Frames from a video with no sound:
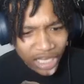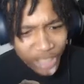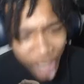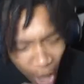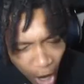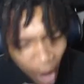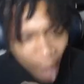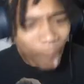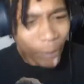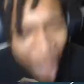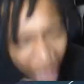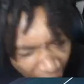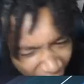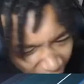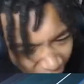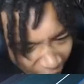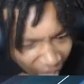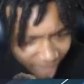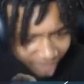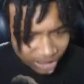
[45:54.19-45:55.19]
You're
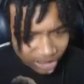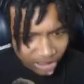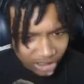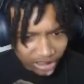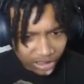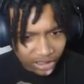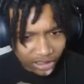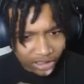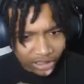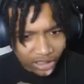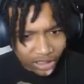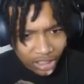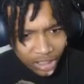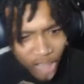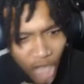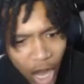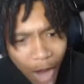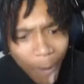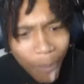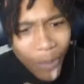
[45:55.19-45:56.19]
blocked.
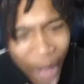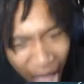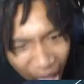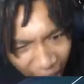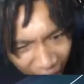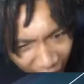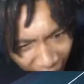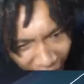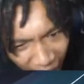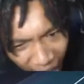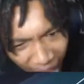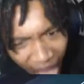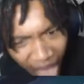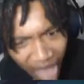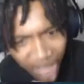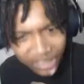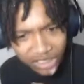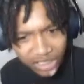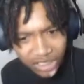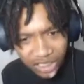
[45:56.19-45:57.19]
You're
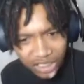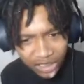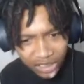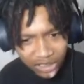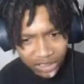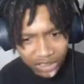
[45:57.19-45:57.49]
blocked.